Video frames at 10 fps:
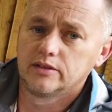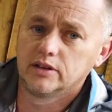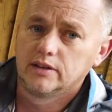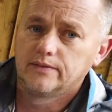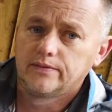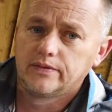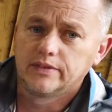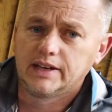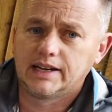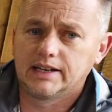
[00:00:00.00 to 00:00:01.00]
that
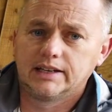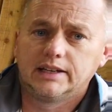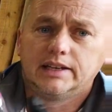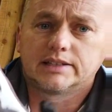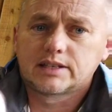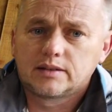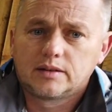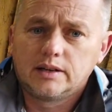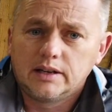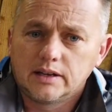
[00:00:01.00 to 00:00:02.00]
that is,
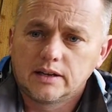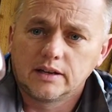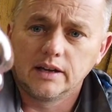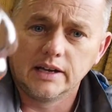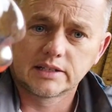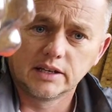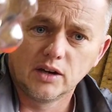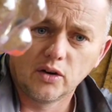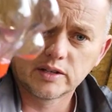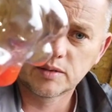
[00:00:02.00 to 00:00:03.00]
it's a
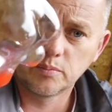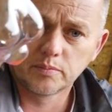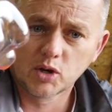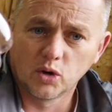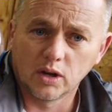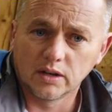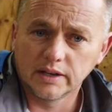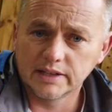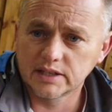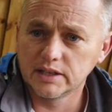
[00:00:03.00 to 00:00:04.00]
nice colour.
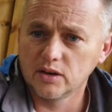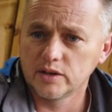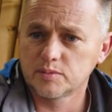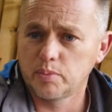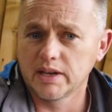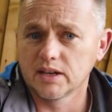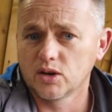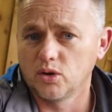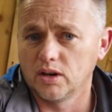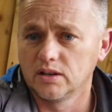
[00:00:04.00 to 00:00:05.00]
It's a nice pink
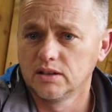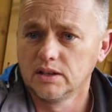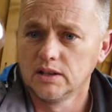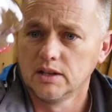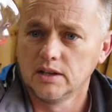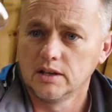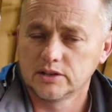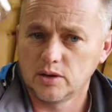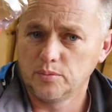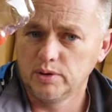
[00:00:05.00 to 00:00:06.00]
colour.
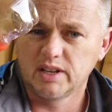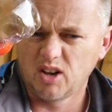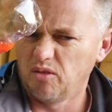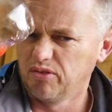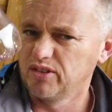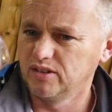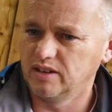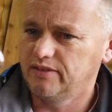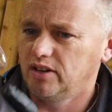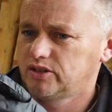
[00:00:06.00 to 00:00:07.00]
So I'm pretty
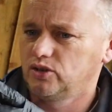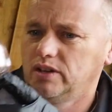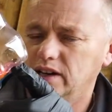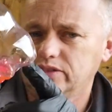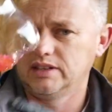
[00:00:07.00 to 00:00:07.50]
confident. If I saw that, I'd